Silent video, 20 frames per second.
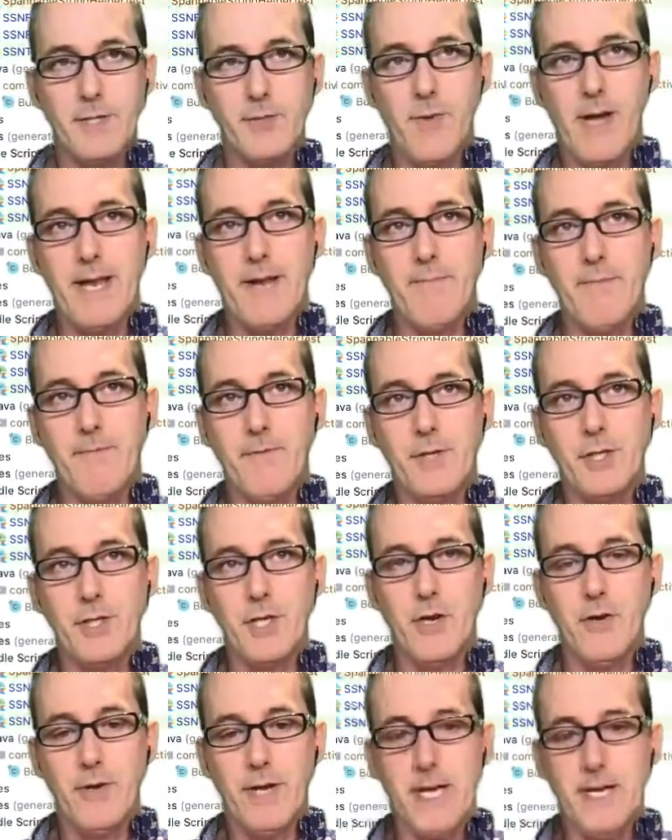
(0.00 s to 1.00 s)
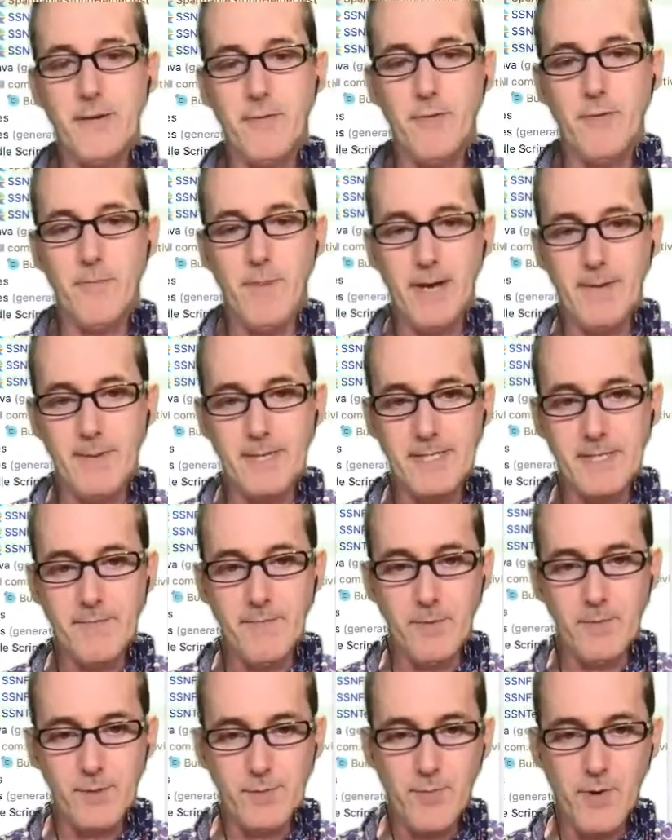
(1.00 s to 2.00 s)
ran it before the show again to remind myself what
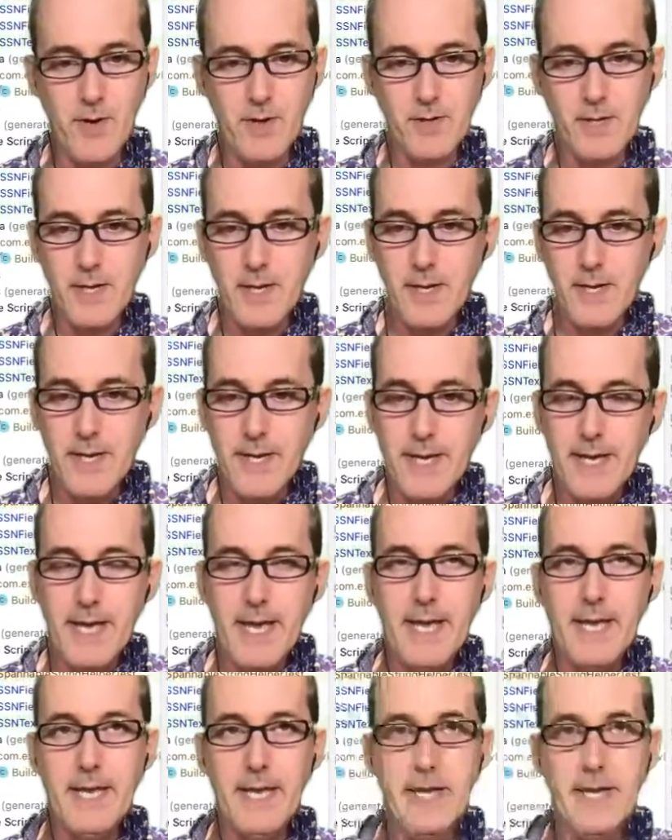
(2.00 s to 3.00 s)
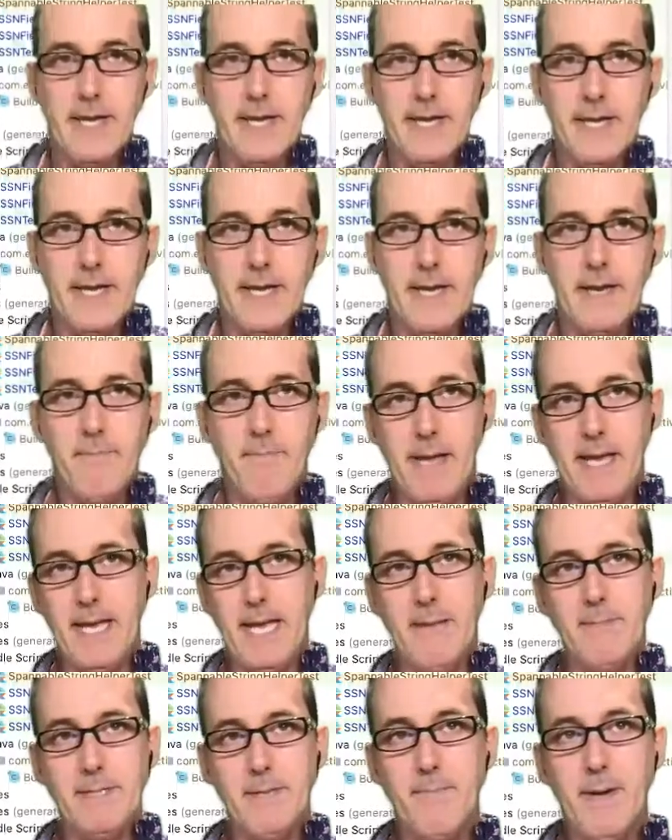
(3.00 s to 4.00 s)
was wrong. It
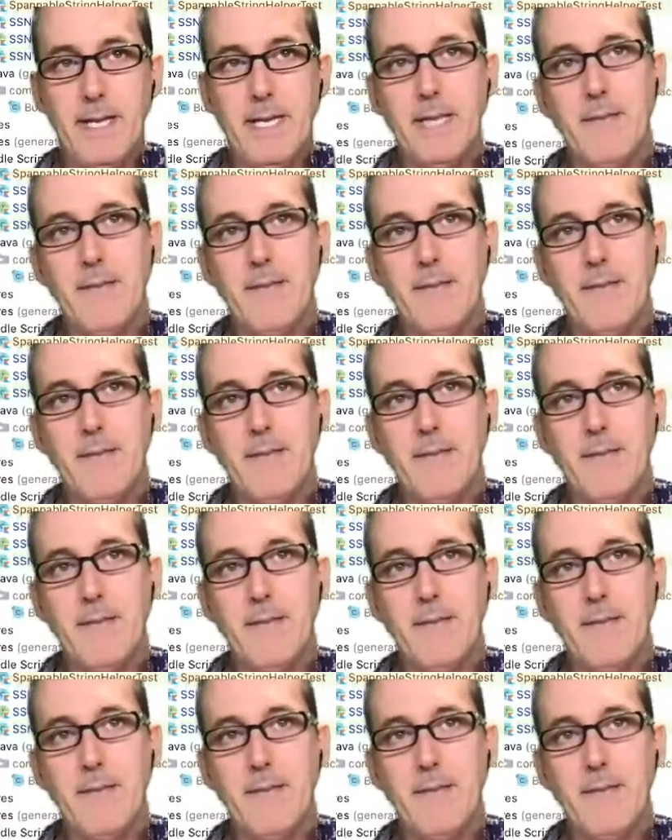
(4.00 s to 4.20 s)
keeps appending the